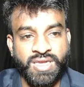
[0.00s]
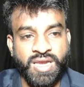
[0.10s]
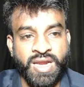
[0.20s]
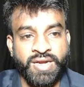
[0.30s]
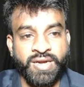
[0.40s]

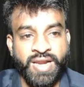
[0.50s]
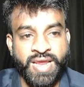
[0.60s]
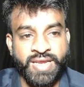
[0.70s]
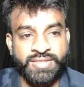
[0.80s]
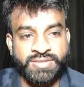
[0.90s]
and
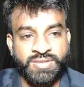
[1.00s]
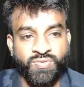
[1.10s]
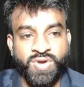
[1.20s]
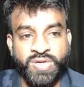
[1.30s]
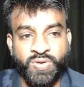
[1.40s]
ranks
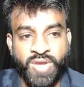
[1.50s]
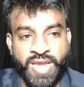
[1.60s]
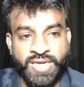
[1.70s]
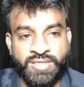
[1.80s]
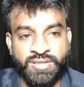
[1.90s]
1 to
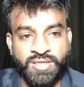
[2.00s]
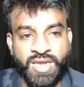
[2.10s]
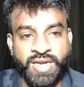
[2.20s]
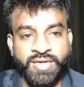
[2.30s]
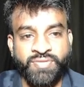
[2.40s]
8
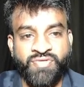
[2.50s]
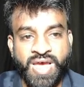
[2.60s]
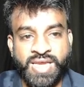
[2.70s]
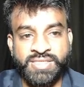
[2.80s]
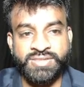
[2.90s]
and
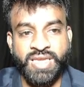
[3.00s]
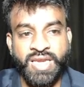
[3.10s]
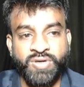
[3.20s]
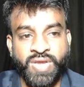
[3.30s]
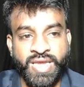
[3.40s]
files
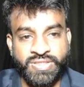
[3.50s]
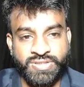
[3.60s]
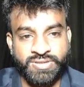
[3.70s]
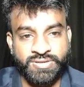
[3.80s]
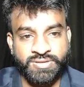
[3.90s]
A to H.